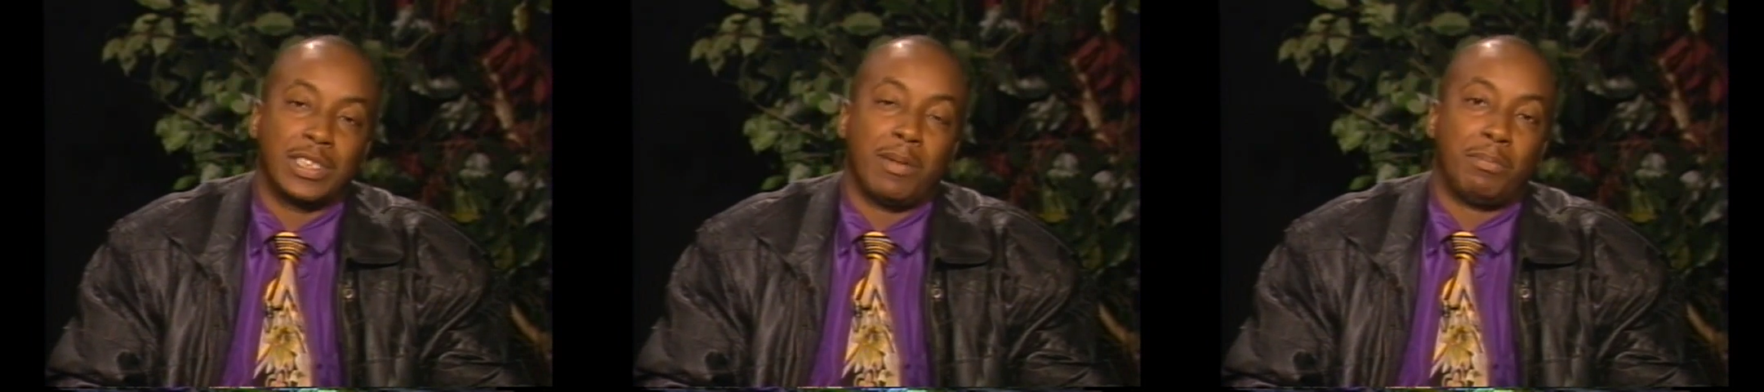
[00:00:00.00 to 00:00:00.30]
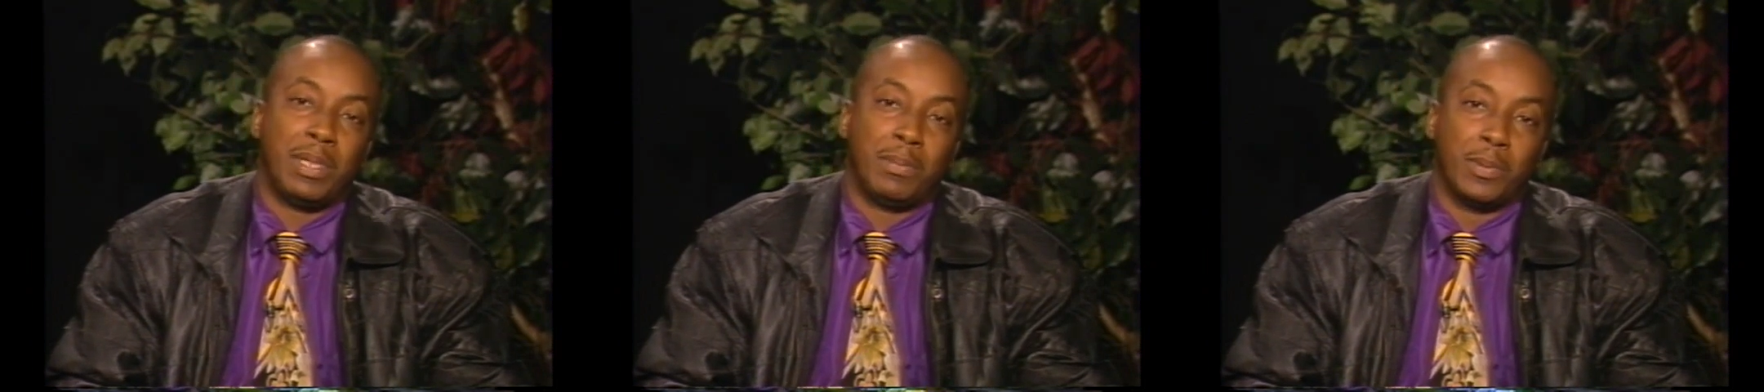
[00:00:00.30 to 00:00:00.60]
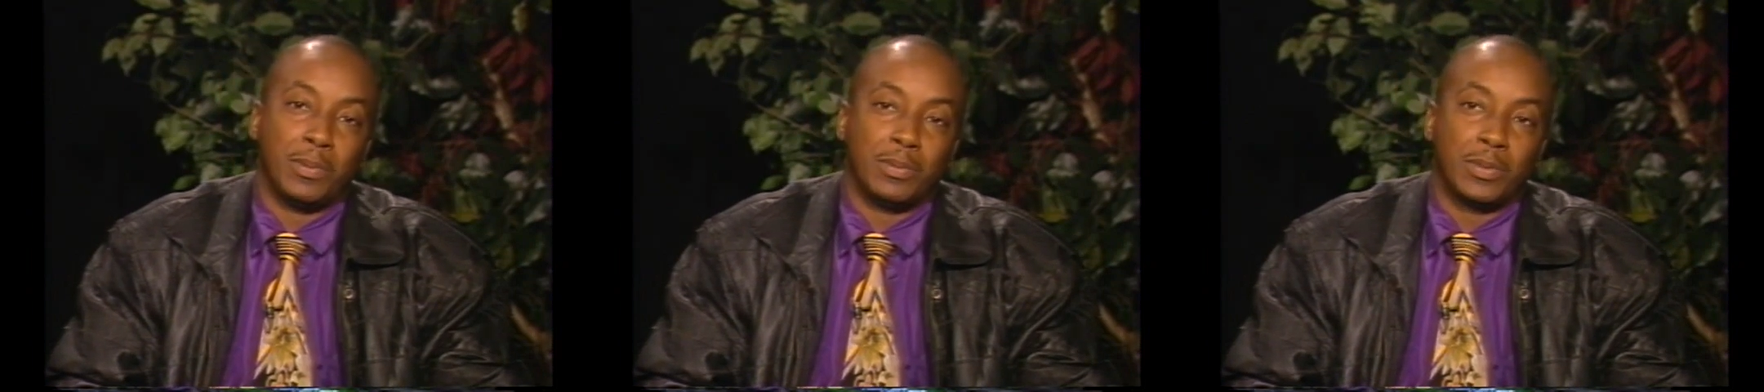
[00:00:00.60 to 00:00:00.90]
going
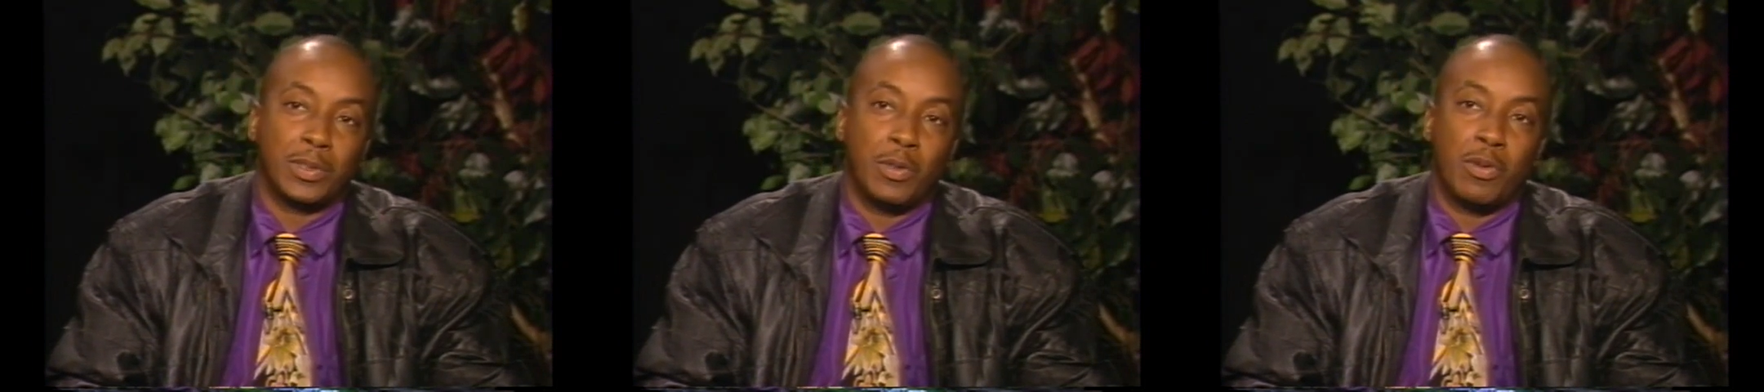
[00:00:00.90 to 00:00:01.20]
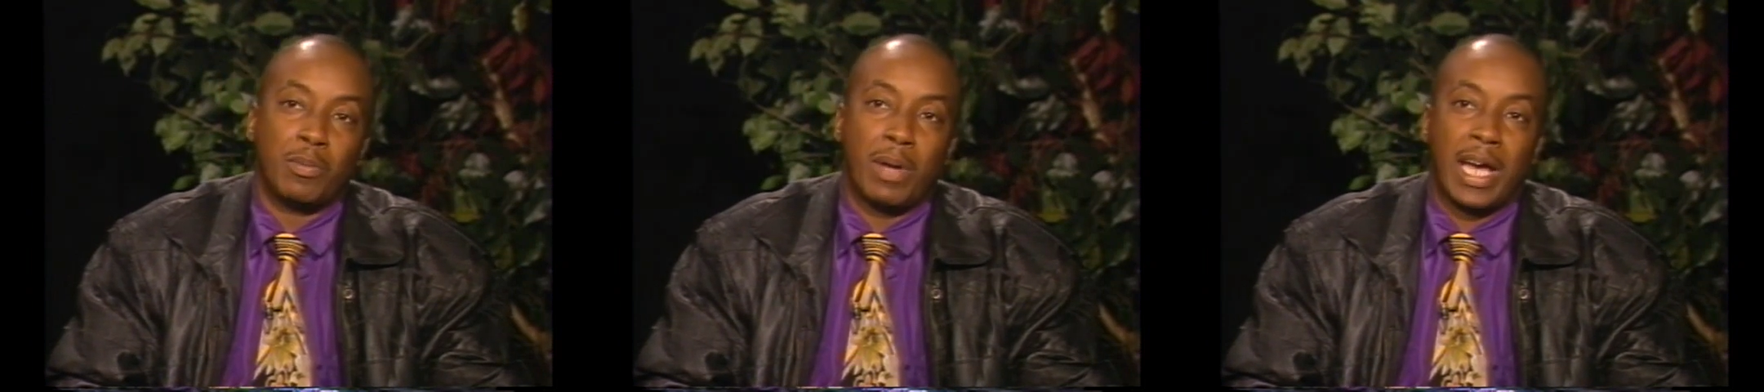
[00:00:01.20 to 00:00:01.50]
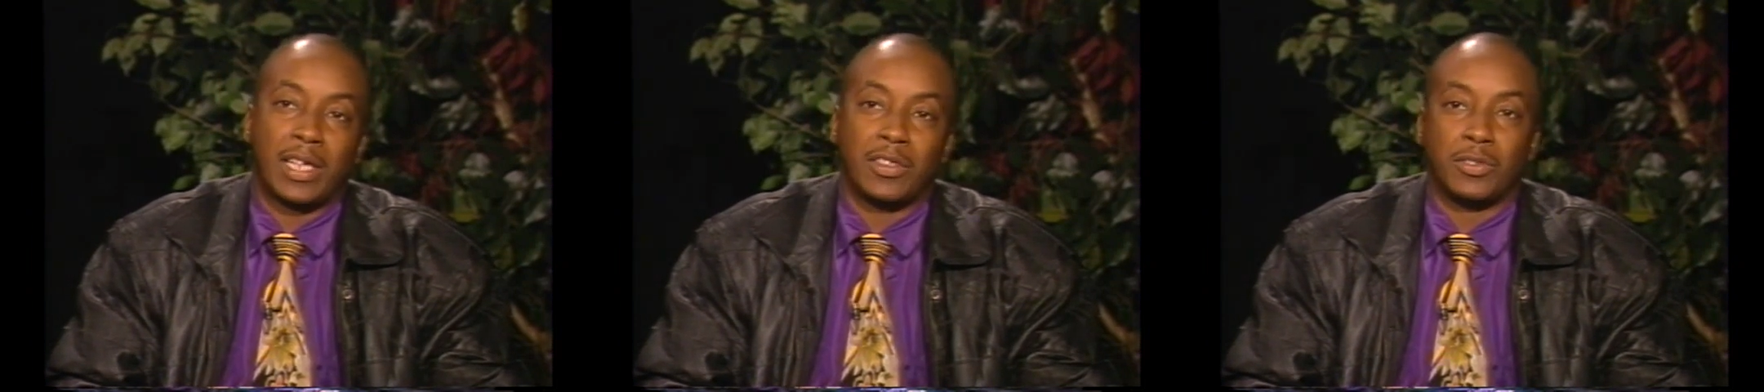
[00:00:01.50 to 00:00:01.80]
back into over
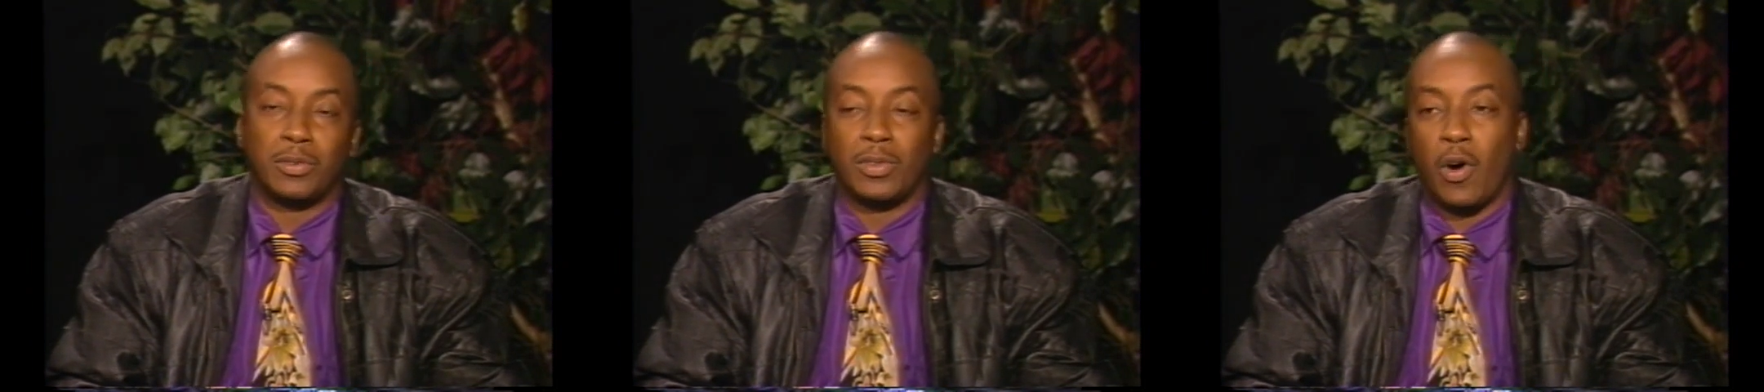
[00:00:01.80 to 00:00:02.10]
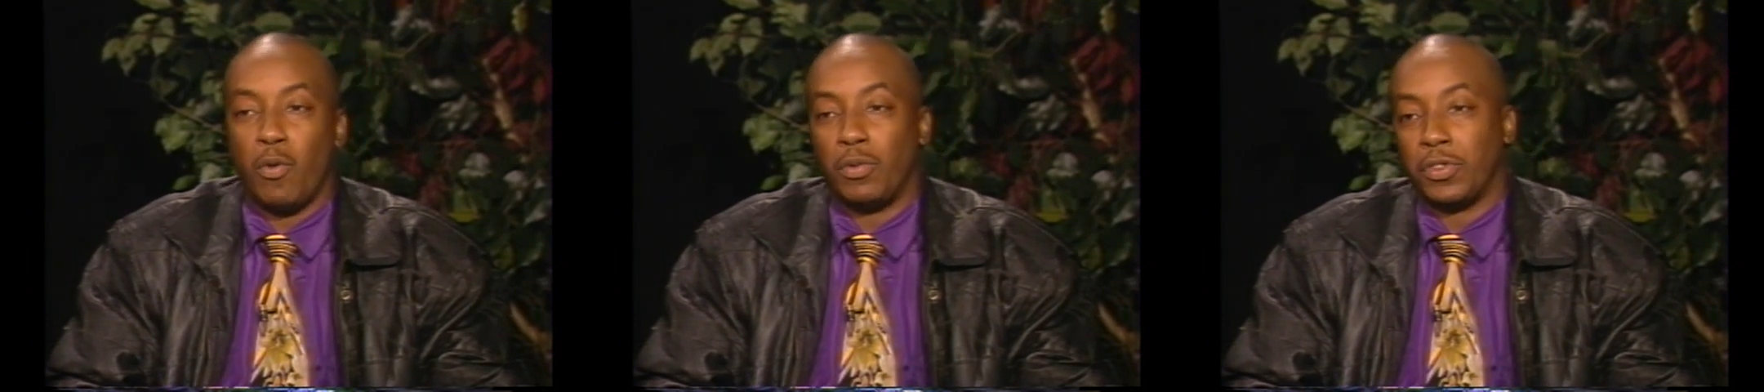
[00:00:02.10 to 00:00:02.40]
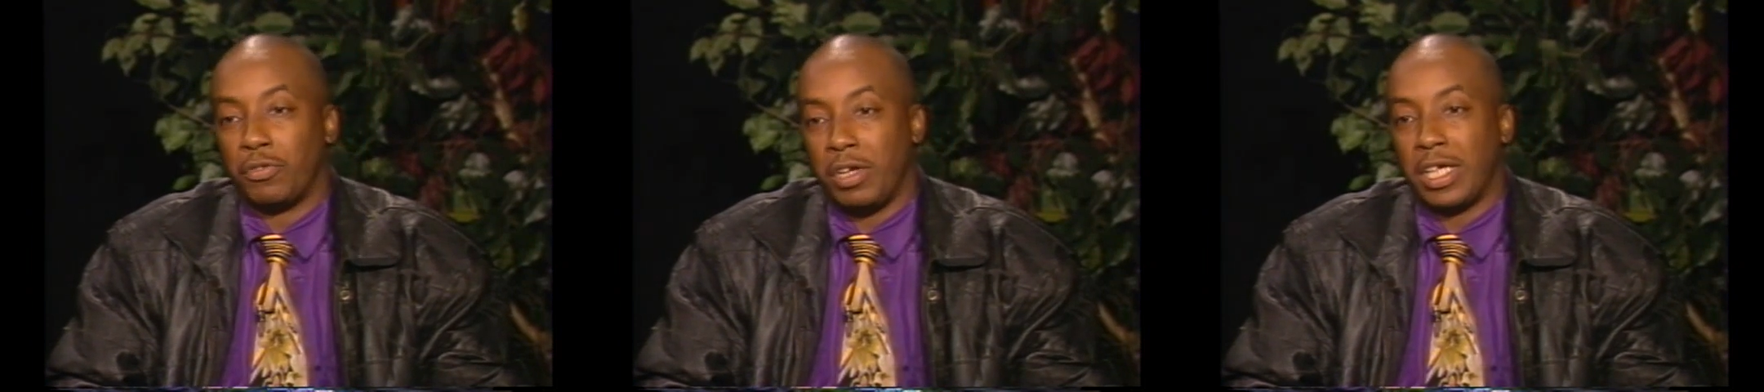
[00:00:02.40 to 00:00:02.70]
drinking,
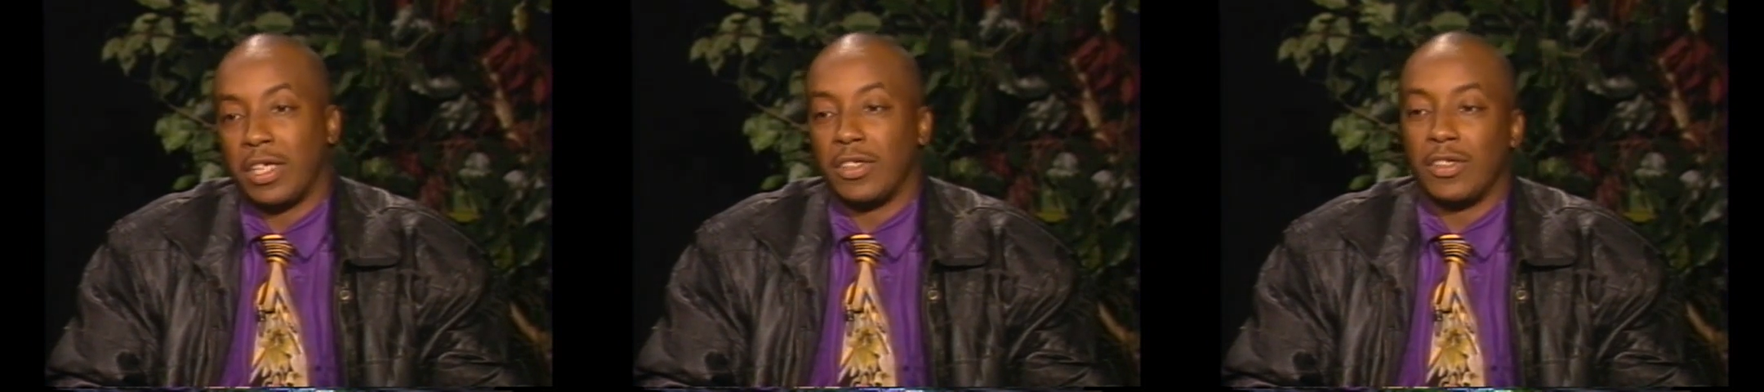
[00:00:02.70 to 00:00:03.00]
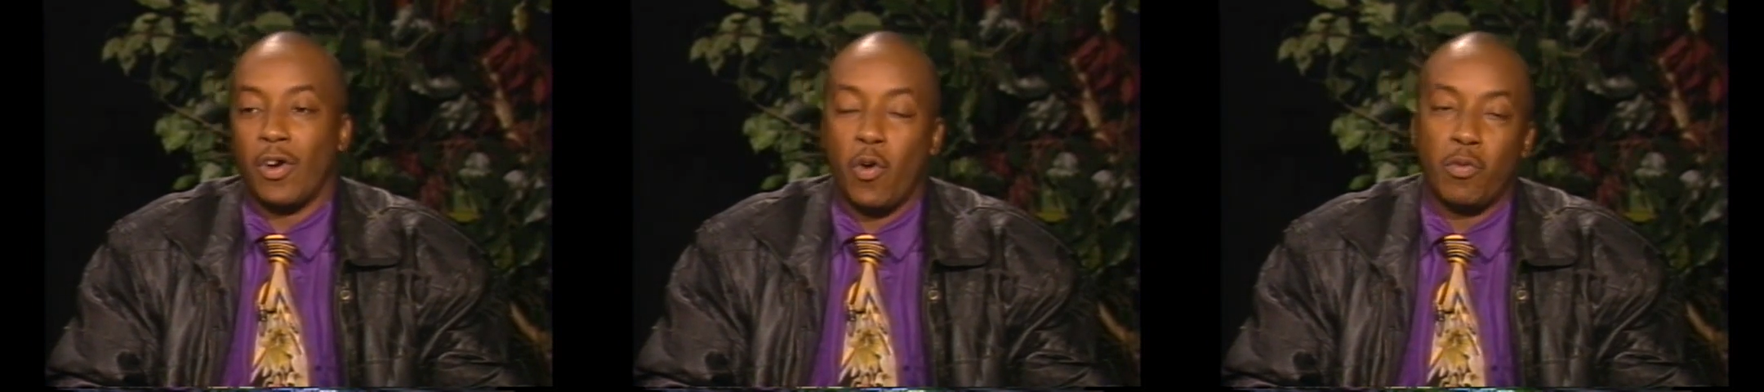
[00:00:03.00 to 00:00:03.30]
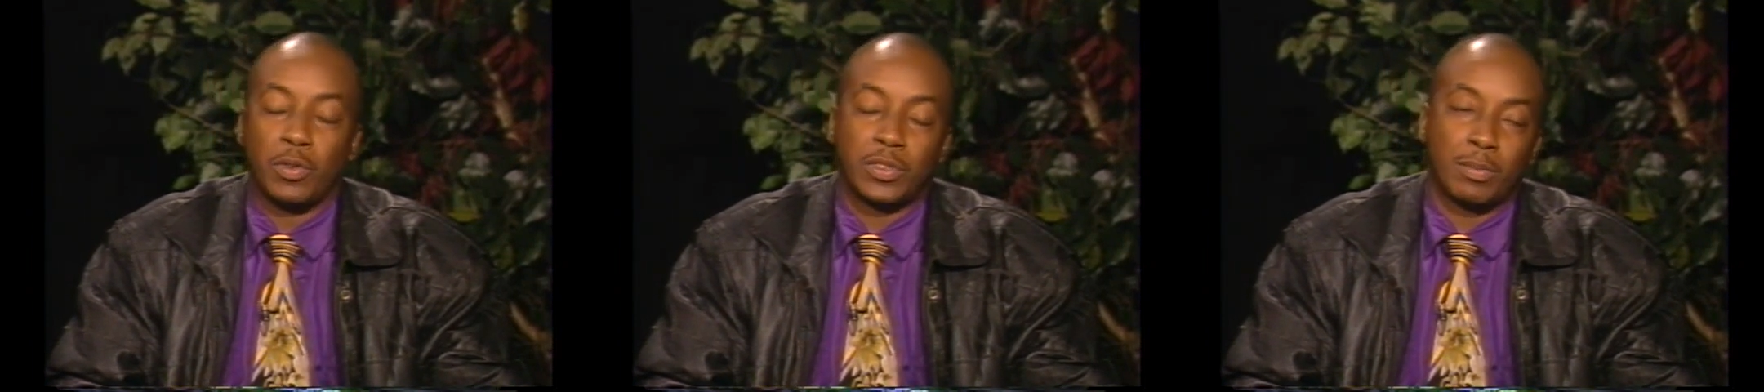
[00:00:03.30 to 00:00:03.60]
over smoking
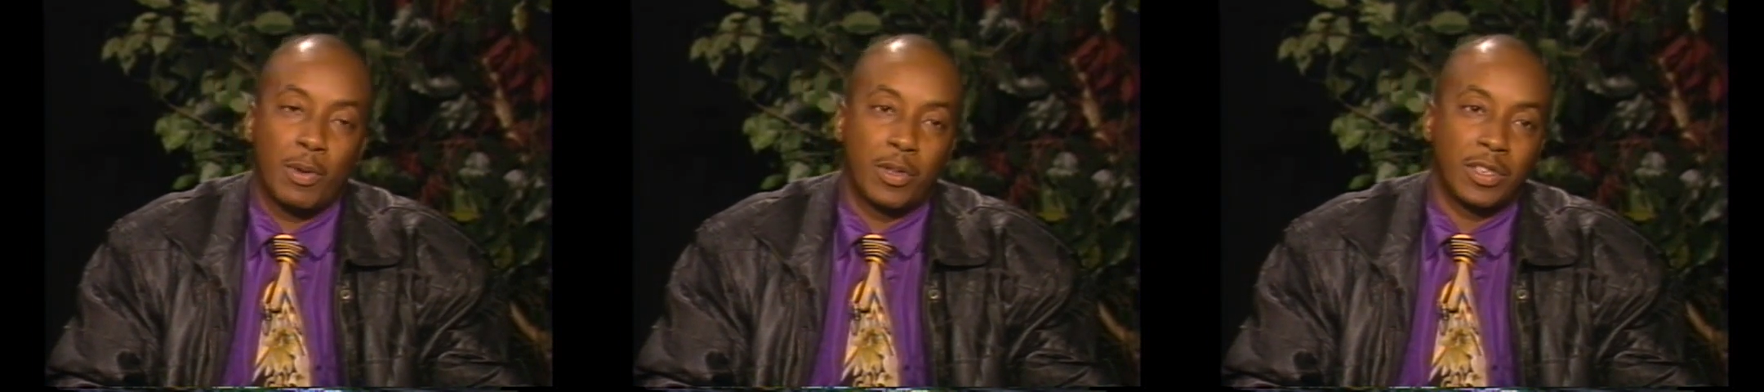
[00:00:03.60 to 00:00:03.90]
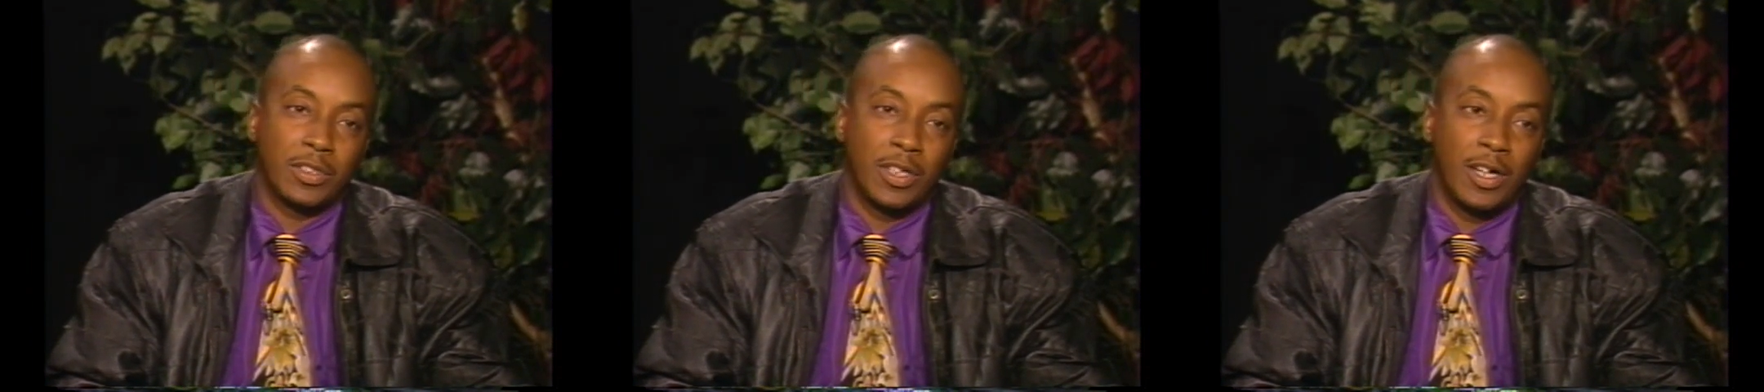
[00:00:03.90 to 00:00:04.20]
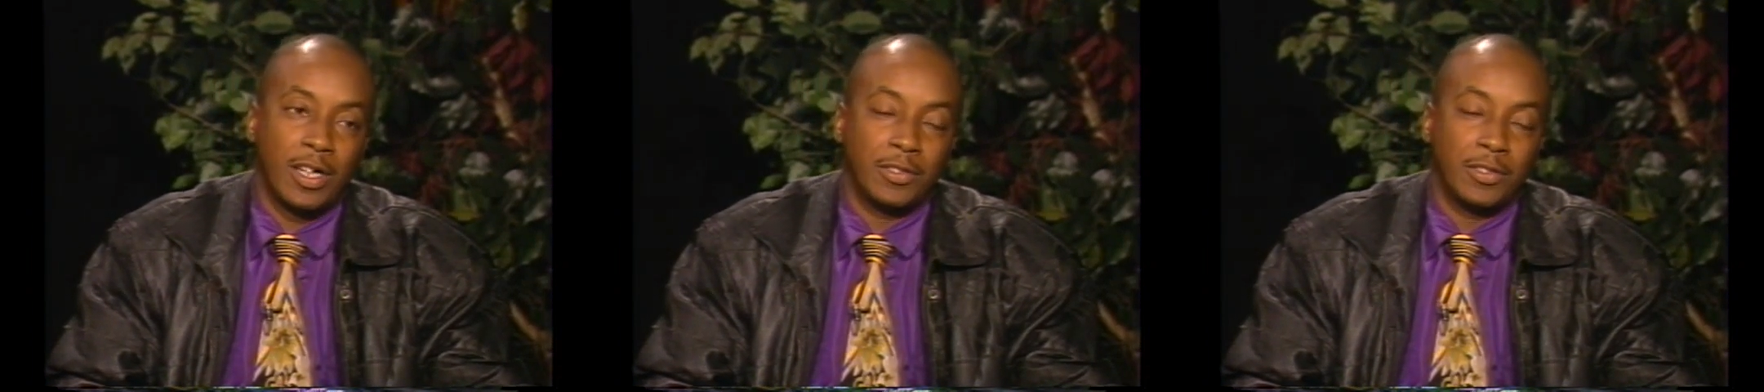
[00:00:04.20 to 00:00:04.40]
drugs and